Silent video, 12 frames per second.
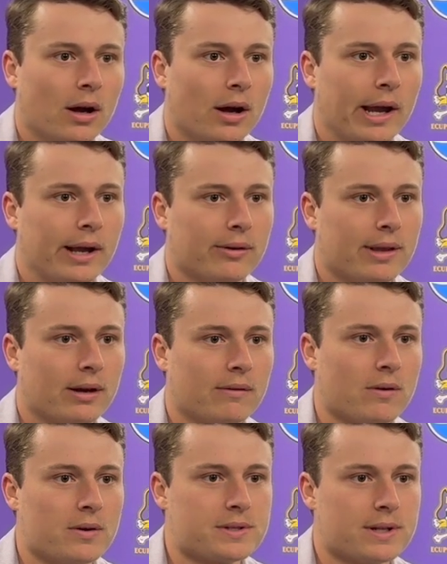handle that
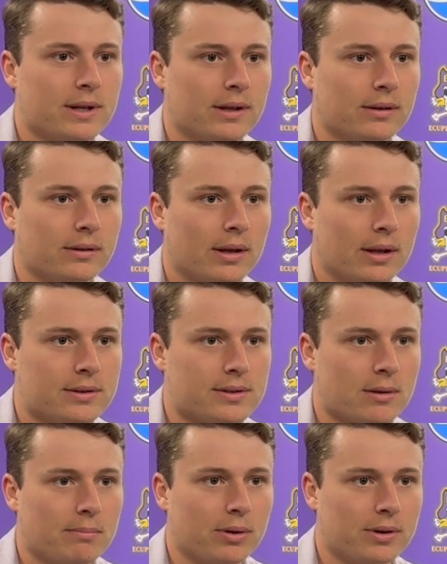adversity and
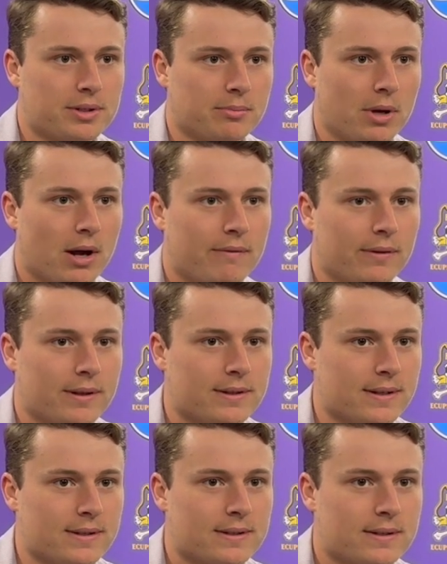start building some confidence,
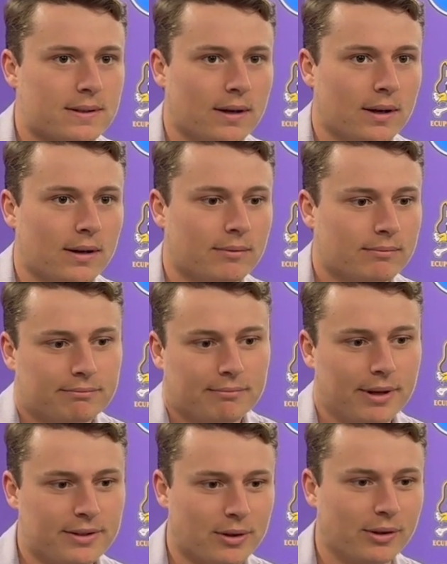it's
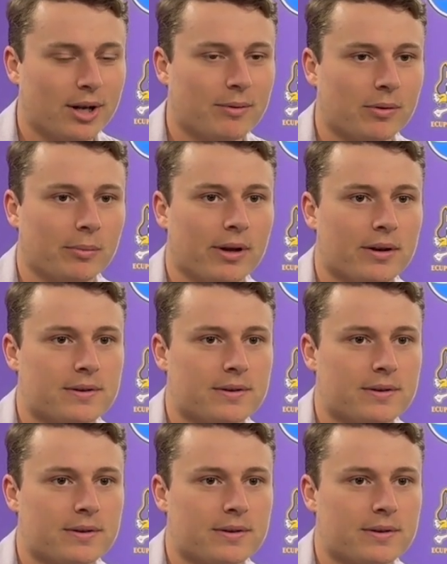only up from there.